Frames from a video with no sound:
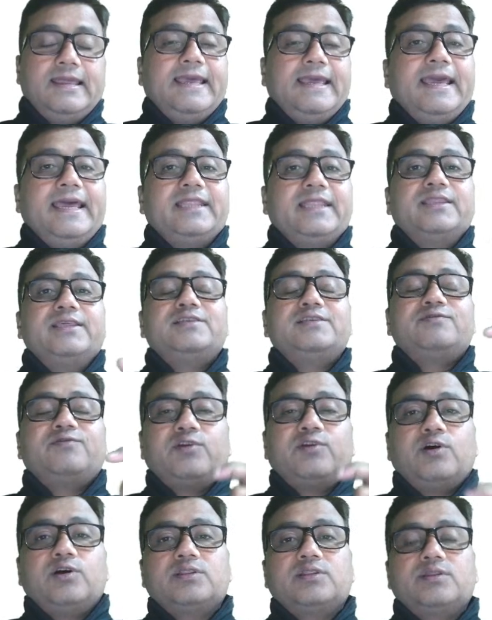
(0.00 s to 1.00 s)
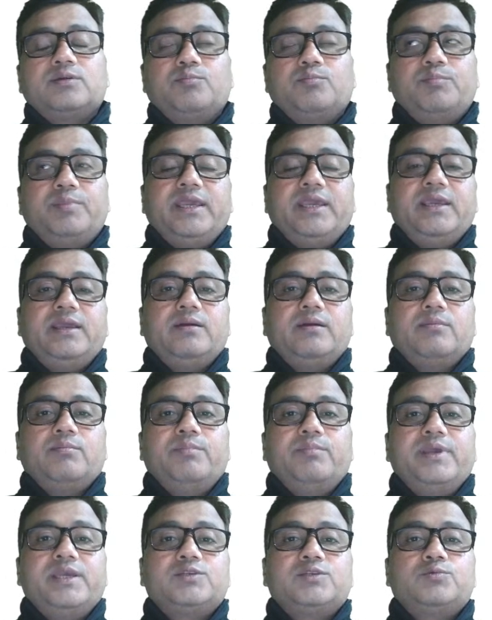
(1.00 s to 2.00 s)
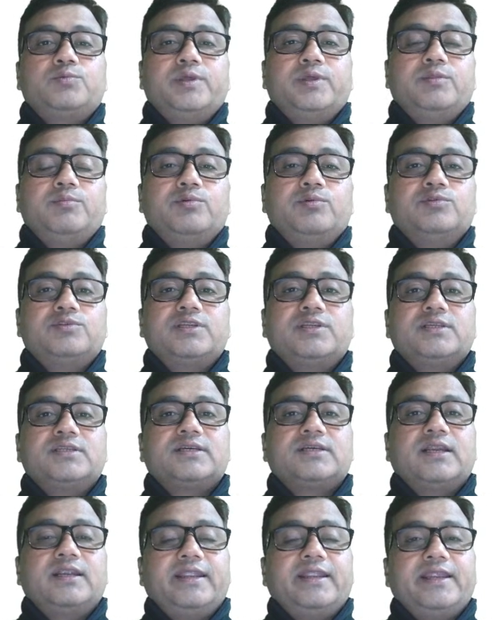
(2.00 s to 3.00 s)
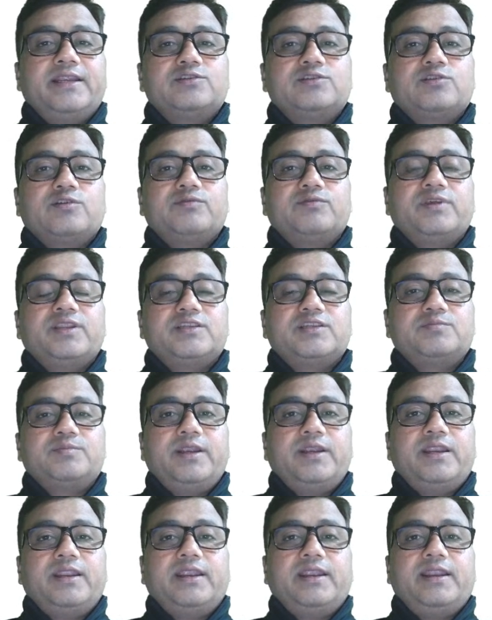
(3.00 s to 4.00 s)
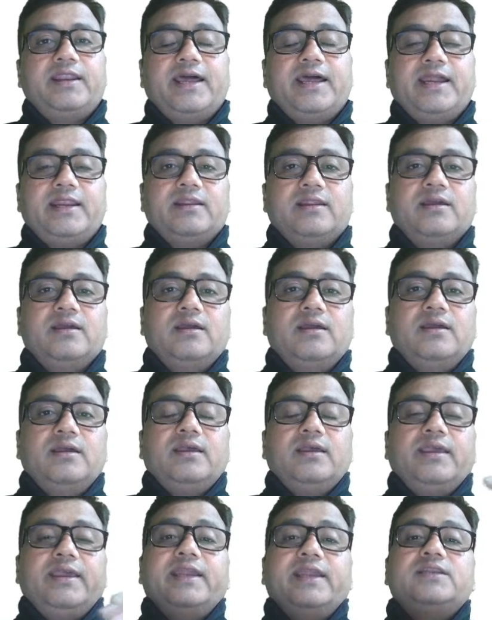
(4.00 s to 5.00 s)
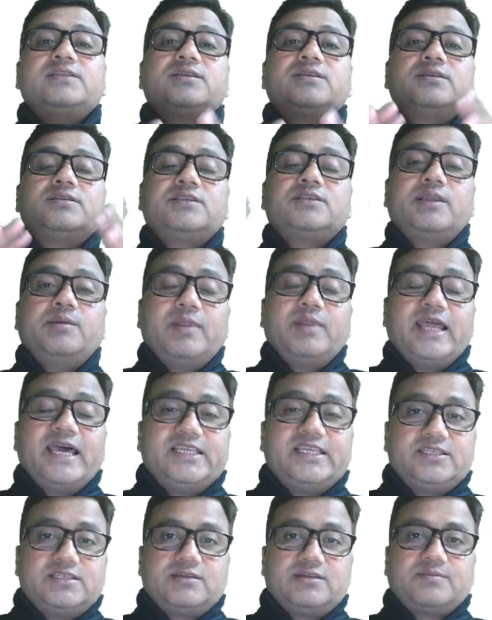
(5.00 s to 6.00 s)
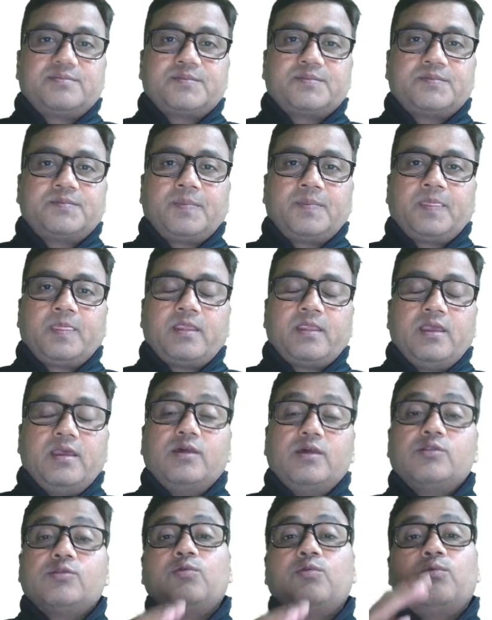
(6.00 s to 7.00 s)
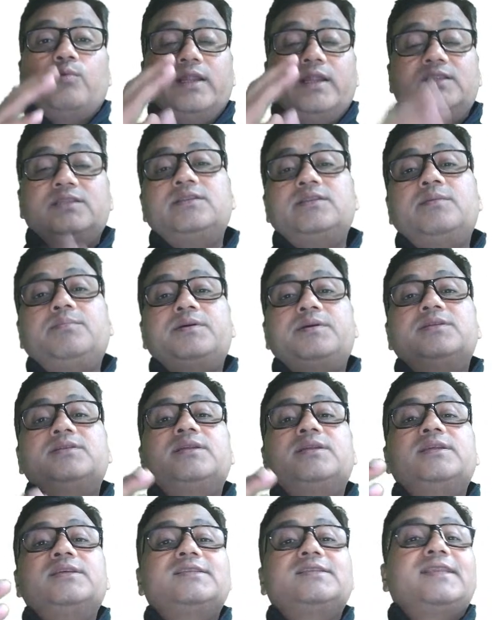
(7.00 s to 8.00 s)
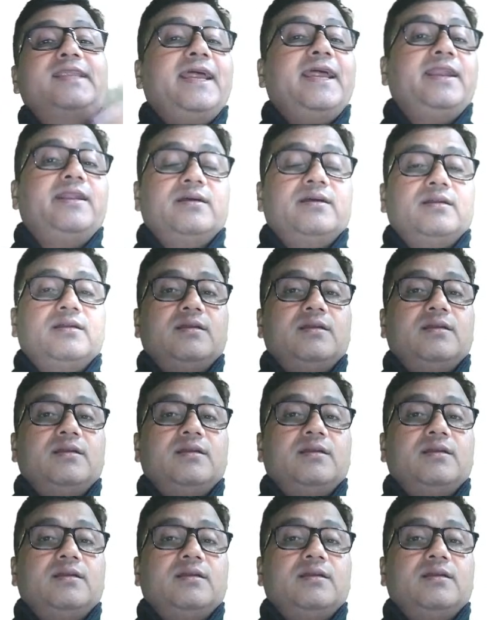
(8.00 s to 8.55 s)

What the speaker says: and this froth being mixed with mucinous contents of the respiratory tract gets stabilized. So once the person is dead,